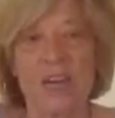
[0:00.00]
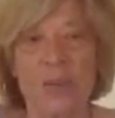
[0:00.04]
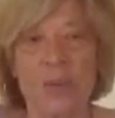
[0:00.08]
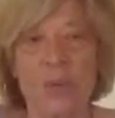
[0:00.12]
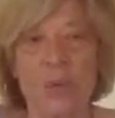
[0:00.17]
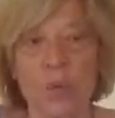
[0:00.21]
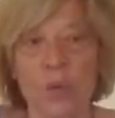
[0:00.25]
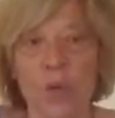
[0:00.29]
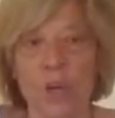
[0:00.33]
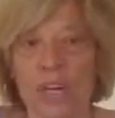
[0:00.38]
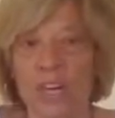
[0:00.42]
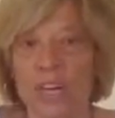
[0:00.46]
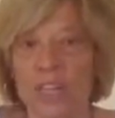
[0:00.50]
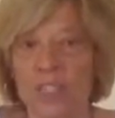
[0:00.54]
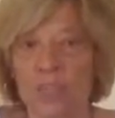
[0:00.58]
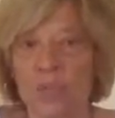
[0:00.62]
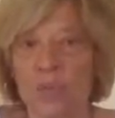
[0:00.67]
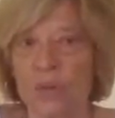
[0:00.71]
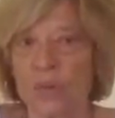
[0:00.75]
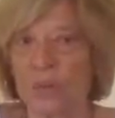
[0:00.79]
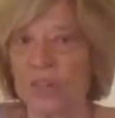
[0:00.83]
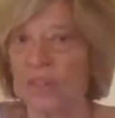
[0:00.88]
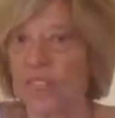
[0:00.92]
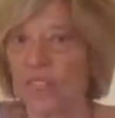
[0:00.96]
more as
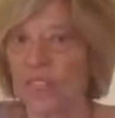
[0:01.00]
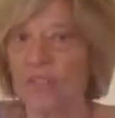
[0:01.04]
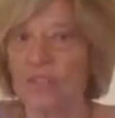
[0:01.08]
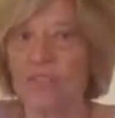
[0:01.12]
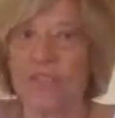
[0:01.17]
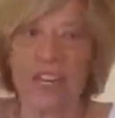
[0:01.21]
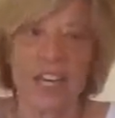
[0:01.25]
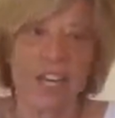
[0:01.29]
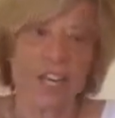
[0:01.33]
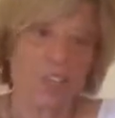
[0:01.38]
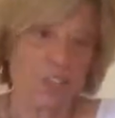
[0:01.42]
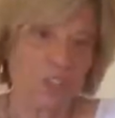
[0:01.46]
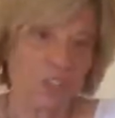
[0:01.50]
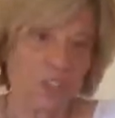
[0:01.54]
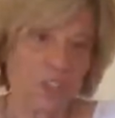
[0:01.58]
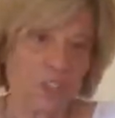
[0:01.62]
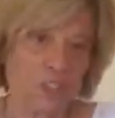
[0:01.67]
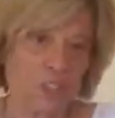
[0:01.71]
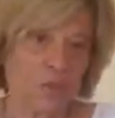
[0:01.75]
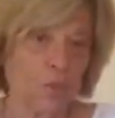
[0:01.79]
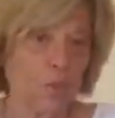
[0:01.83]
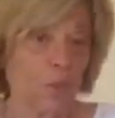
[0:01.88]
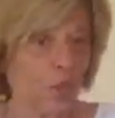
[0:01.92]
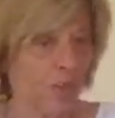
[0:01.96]
motivating
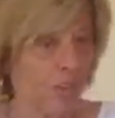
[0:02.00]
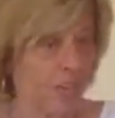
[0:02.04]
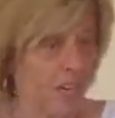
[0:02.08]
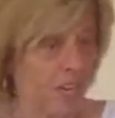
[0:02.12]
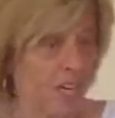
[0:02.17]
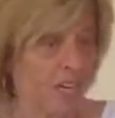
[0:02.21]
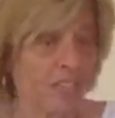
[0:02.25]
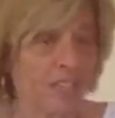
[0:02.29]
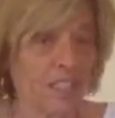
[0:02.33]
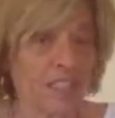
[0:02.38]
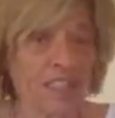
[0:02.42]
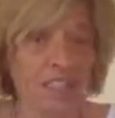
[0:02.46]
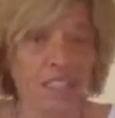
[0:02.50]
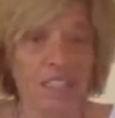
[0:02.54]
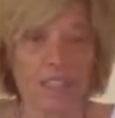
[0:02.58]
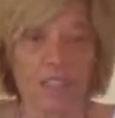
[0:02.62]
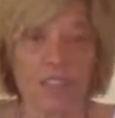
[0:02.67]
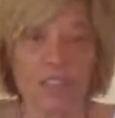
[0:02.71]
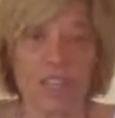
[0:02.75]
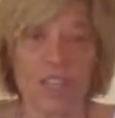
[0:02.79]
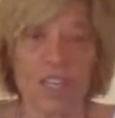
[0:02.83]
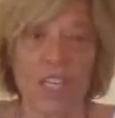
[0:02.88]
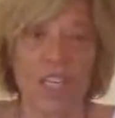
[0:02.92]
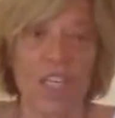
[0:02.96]
factors or not in
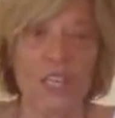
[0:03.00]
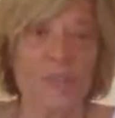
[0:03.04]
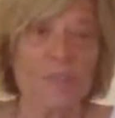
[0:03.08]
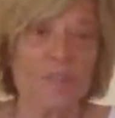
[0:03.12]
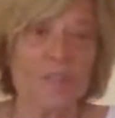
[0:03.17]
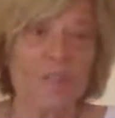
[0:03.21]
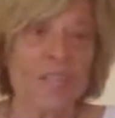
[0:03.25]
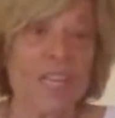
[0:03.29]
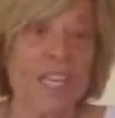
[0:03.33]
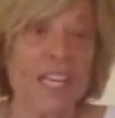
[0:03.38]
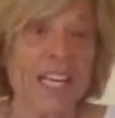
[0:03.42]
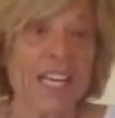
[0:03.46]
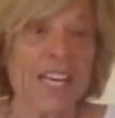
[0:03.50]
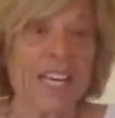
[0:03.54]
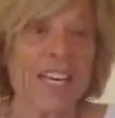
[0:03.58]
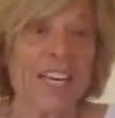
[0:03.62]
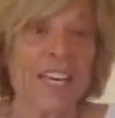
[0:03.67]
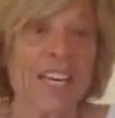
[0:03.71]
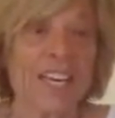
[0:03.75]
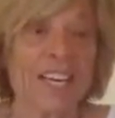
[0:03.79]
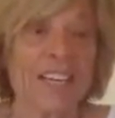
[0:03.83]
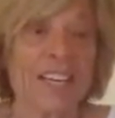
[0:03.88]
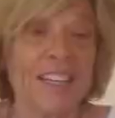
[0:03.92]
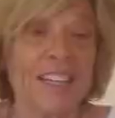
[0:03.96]
learning.
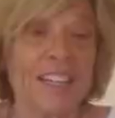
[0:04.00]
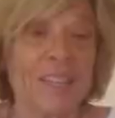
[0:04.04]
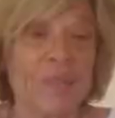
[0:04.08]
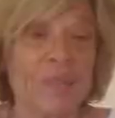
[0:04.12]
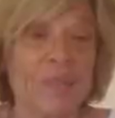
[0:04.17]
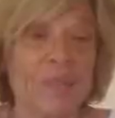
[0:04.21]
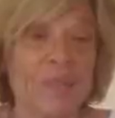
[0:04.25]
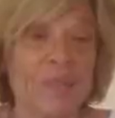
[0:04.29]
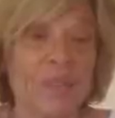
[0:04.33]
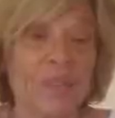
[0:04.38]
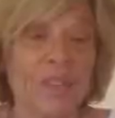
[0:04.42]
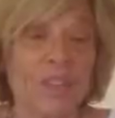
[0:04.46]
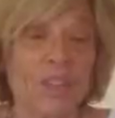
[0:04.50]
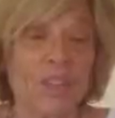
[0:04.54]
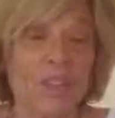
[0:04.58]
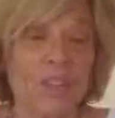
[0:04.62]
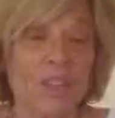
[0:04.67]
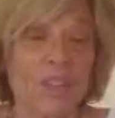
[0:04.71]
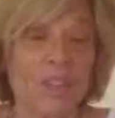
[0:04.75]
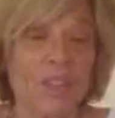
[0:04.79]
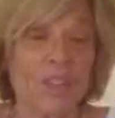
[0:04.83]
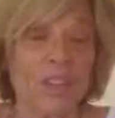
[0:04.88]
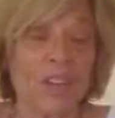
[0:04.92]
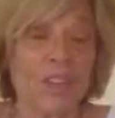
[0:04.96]
I
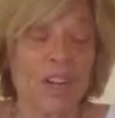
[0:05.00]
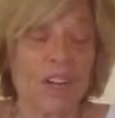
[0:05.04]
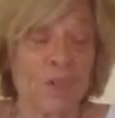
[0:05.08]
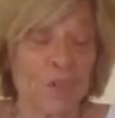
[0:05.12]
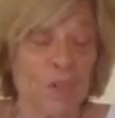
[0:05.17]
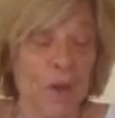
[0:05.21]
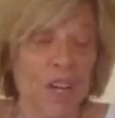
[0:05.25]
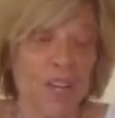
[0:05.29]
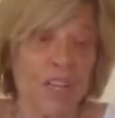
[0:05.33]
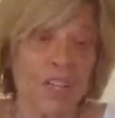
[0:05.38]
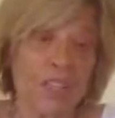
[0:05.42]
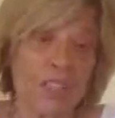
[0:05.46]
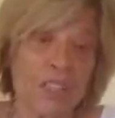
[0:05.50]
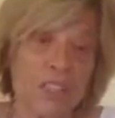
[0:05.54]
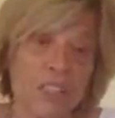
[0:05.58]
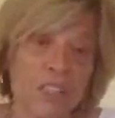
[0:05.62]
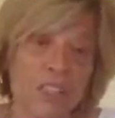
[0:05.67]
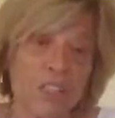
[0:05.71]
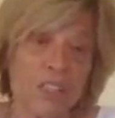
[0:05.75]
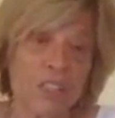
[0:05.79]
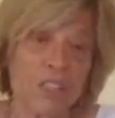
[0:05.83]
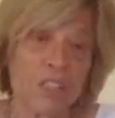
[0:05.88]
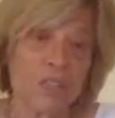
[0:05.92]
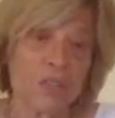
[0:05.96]
wanted
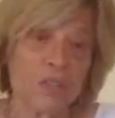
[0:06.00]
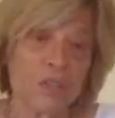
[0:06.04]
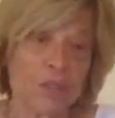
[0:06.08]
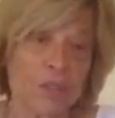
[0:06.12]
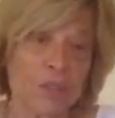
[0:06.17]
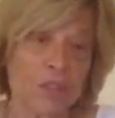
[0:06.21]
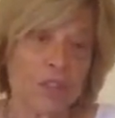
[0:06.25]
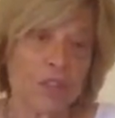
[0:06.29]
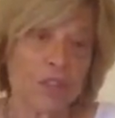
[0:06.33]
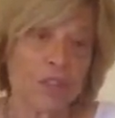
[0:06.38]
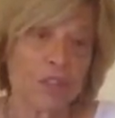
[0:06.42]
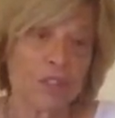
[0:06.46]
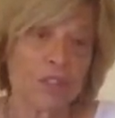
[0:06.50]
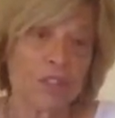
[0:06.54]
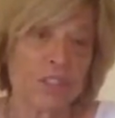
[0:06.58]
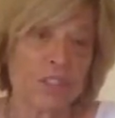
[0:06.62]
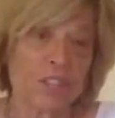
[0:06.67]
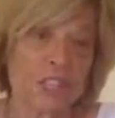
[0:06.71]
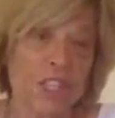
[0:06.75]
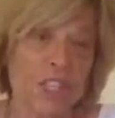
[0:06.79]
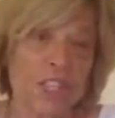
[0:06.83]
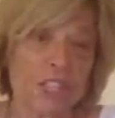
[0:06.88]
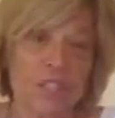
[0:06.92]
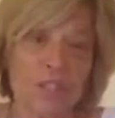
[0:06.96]
you to be sure to
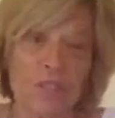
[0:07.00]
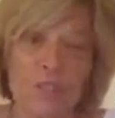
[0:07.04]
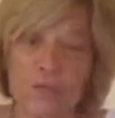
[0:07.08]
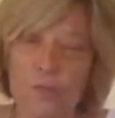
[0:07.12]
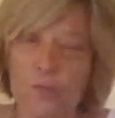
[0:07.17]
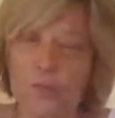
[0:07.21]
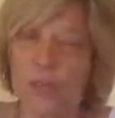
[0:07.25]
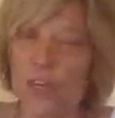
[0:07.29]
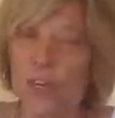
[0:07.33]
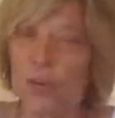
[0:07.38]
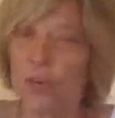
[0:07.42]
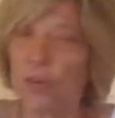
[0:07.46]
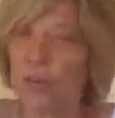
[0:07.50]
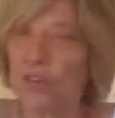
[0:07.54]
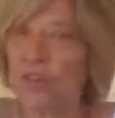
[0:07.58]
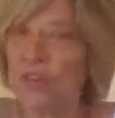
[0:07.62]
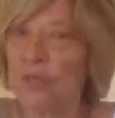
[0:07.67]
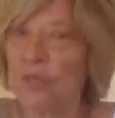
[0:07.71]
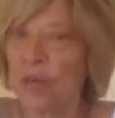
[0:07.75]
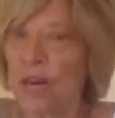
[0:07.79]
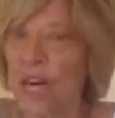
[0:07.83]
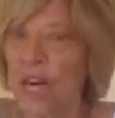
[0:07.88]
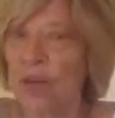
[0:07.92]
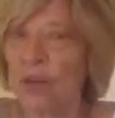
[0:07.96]
look at a very
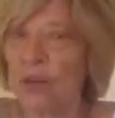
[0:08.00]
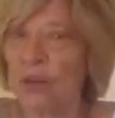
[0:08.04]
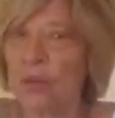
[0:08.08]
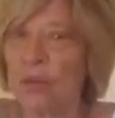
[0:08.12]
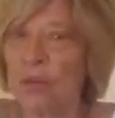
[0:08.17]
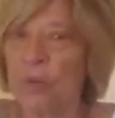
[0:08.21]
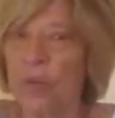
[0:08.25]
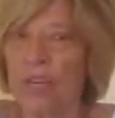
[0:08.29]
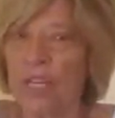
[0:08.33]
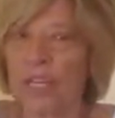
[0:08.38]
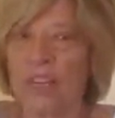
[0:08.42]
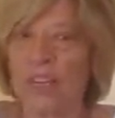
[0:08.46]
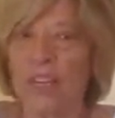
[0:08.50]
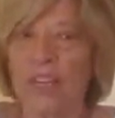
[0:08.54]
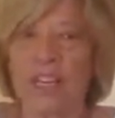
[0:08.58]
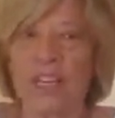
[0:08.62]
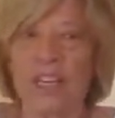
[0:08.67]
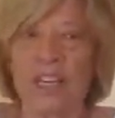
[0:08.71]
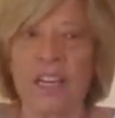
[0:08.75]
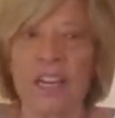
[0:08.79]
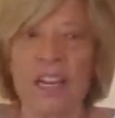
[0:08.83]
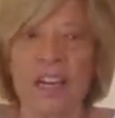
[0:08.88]
brief PowerPoint that